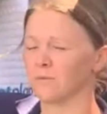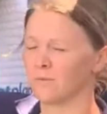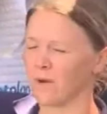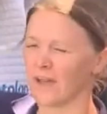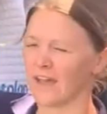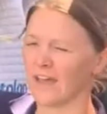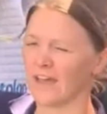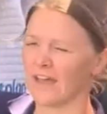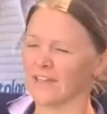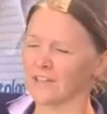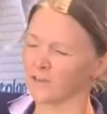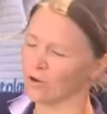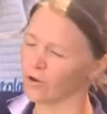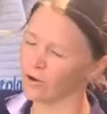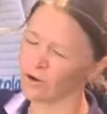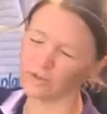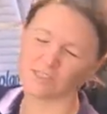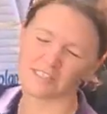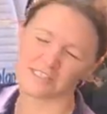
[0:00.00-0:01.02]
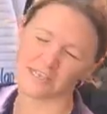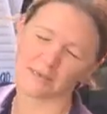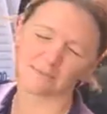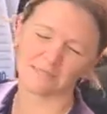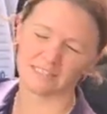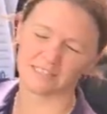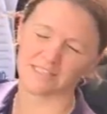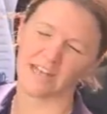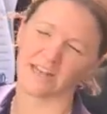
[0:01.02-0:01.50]
where your horse
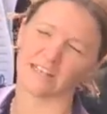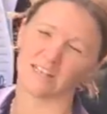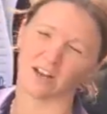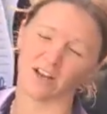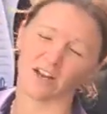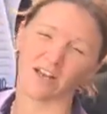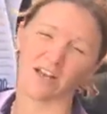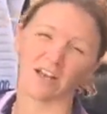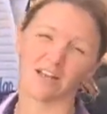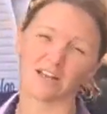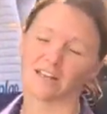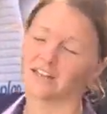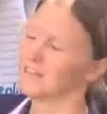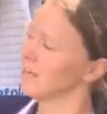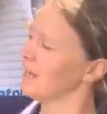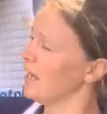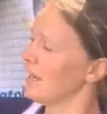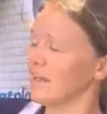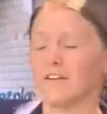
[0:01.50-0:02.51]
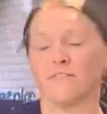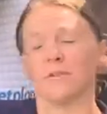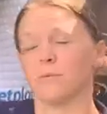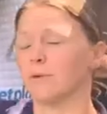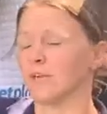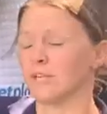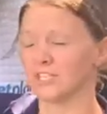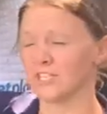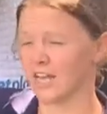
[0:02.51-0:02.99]
snaps its head collar
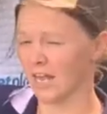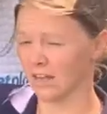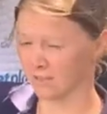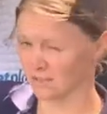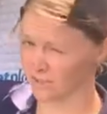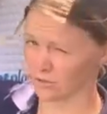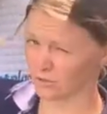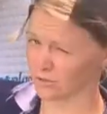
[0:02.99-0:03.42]
and it shouts